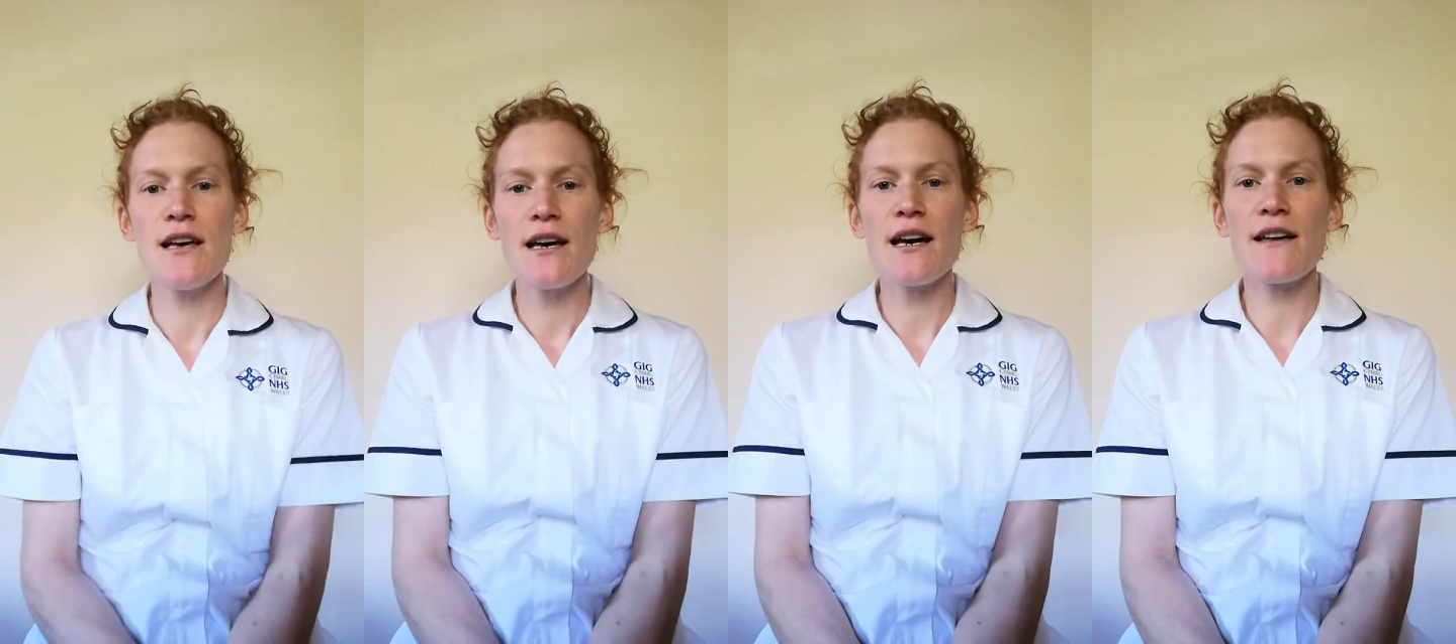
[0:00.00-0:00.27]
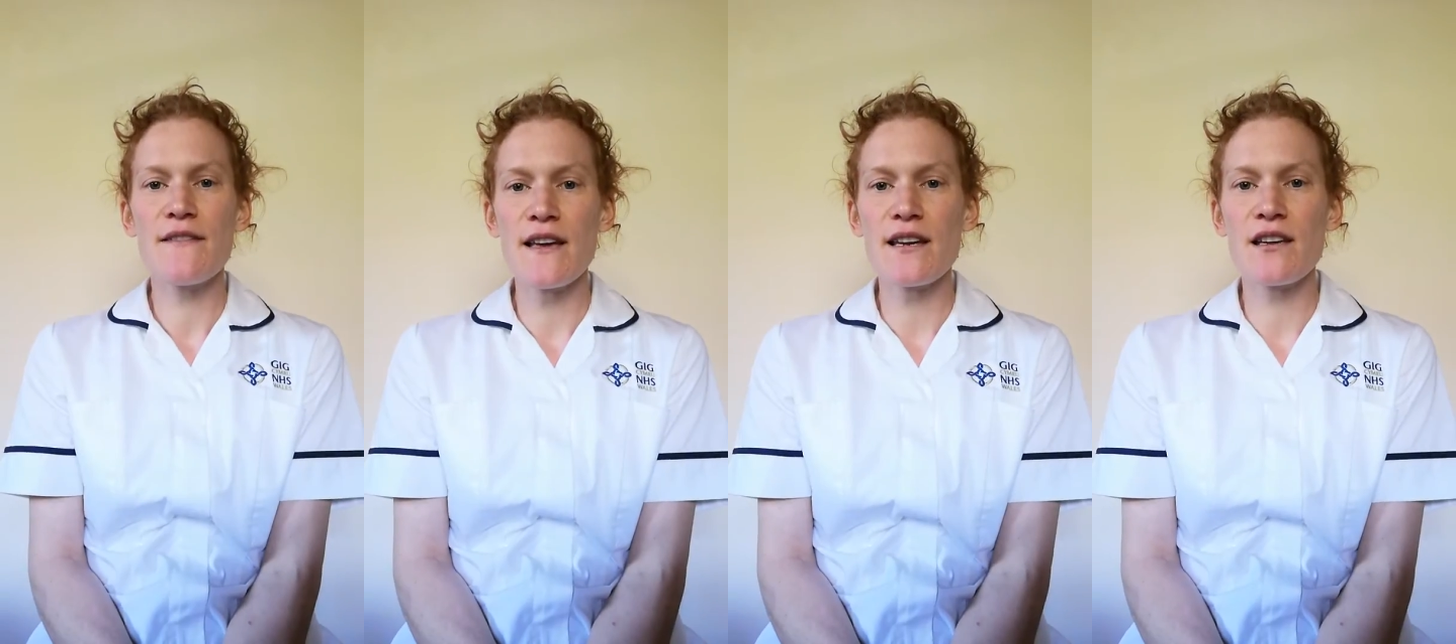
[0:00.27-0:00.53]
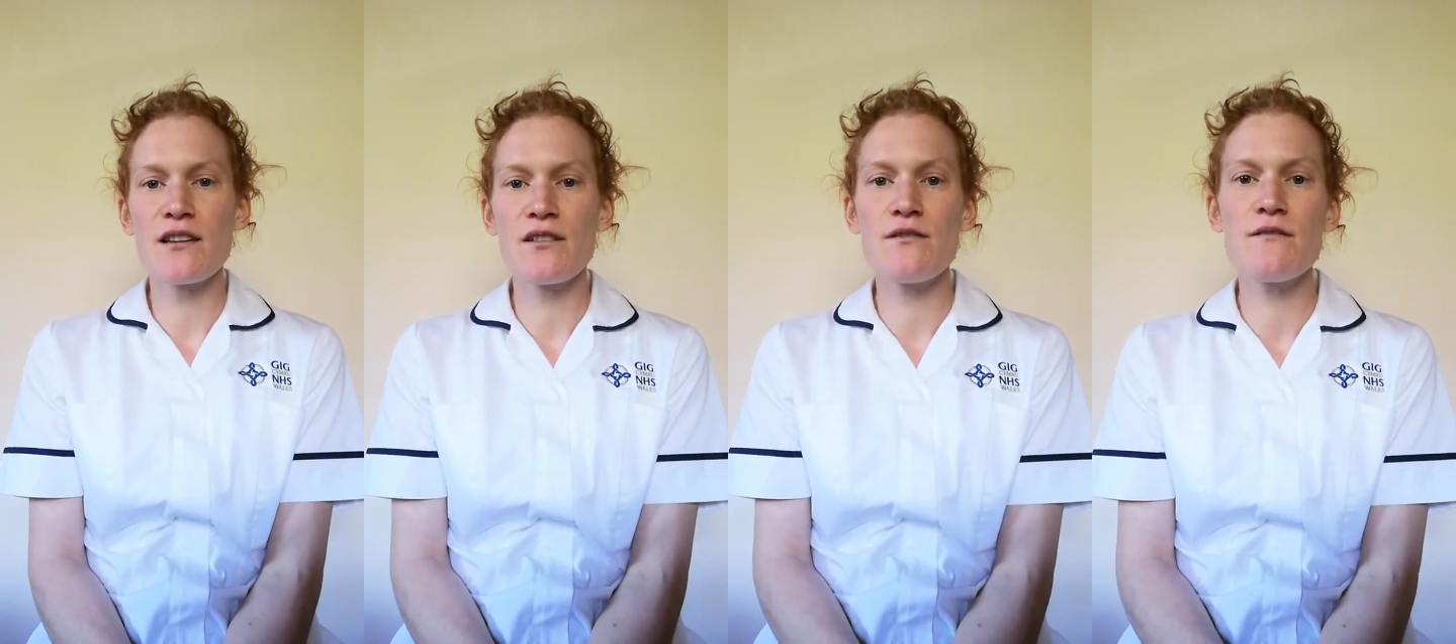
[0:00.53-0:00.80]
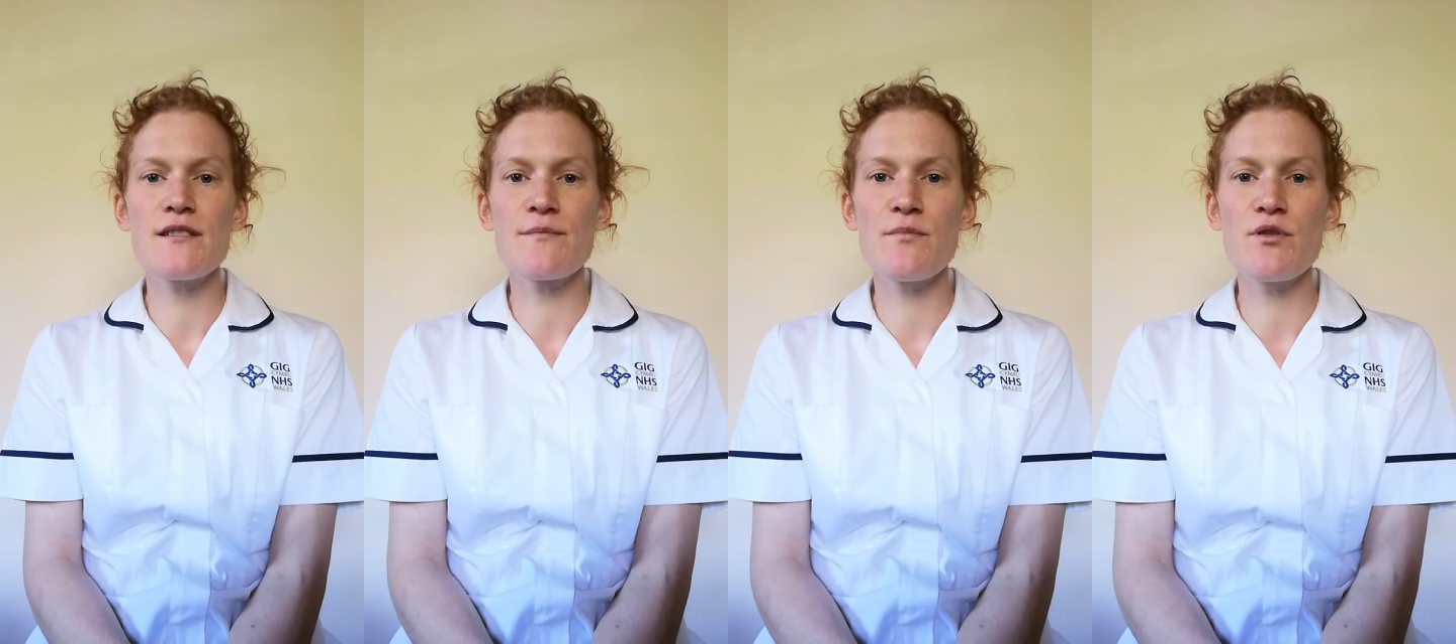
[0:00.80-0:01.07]
and that can
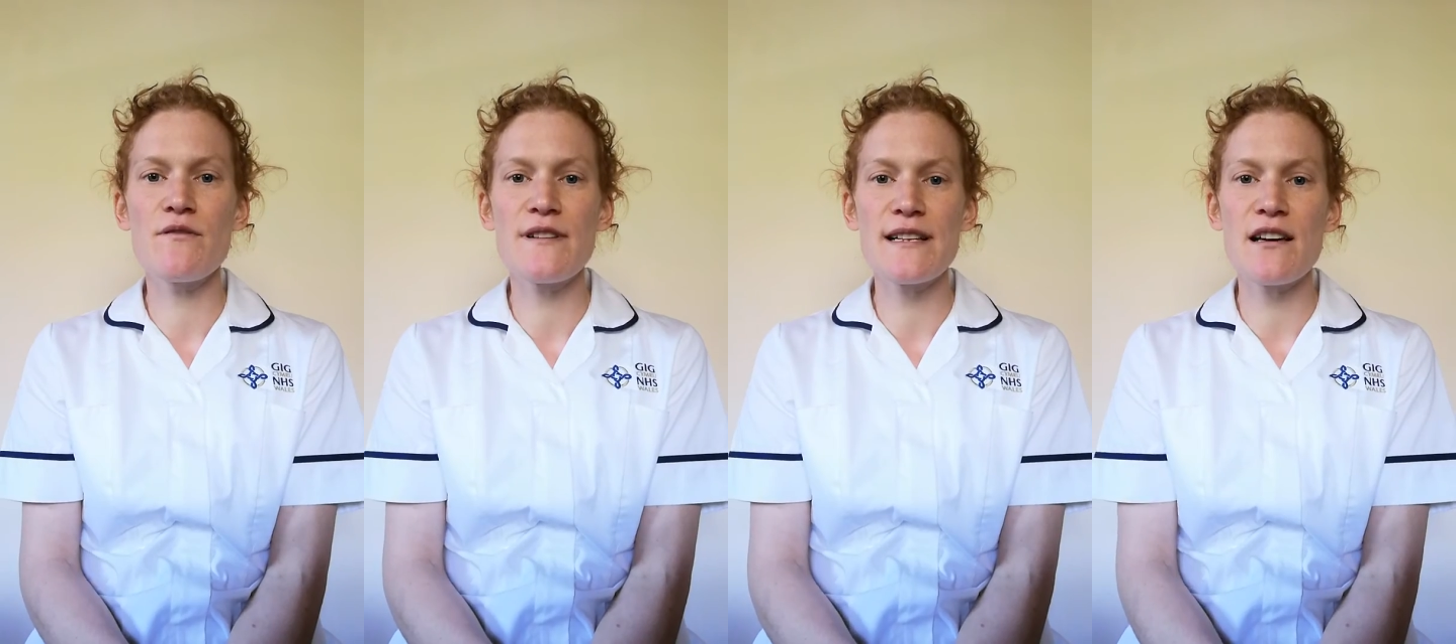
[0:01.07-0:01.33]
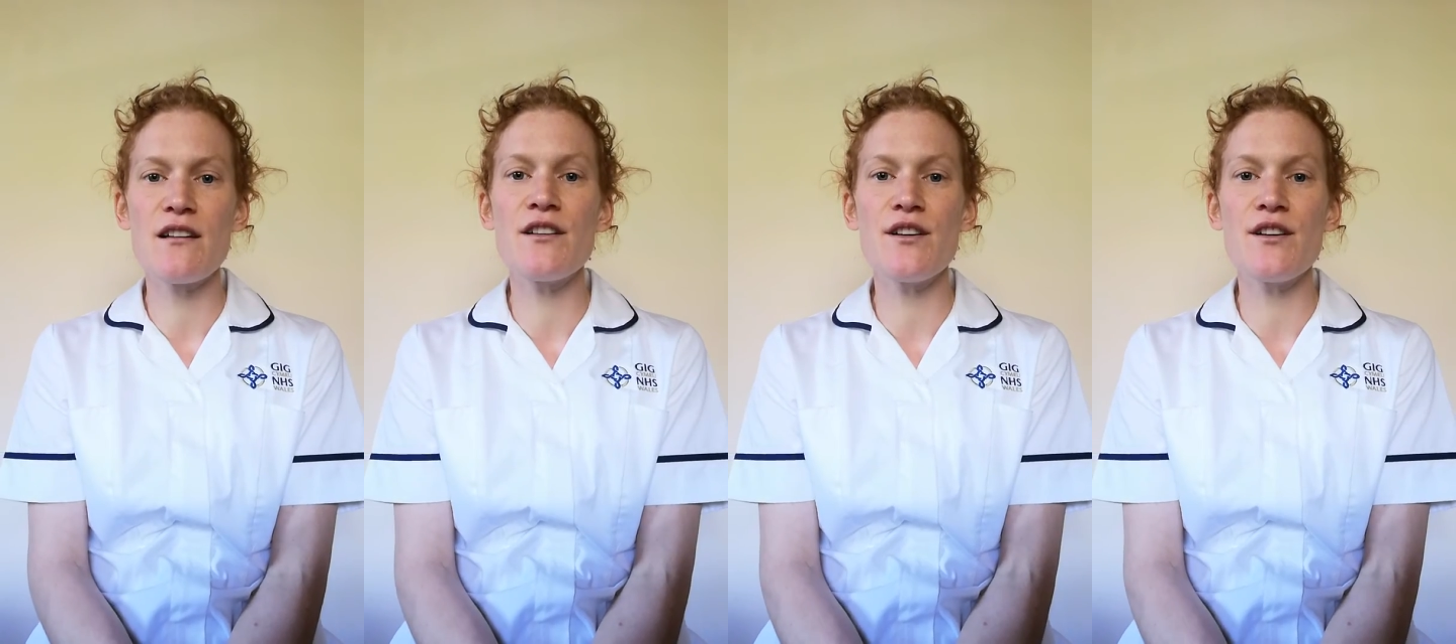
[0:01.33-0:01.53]
cause more of an